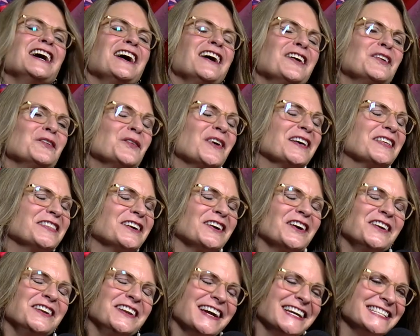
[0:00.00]
Well, they're
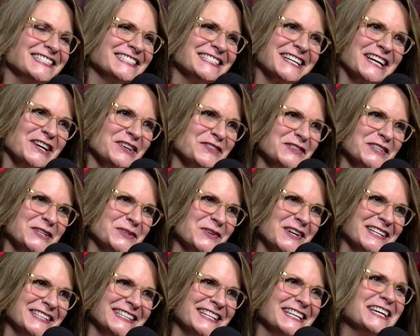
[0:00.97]
nice to
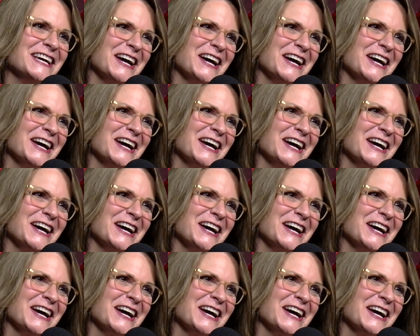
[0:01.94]
everyone.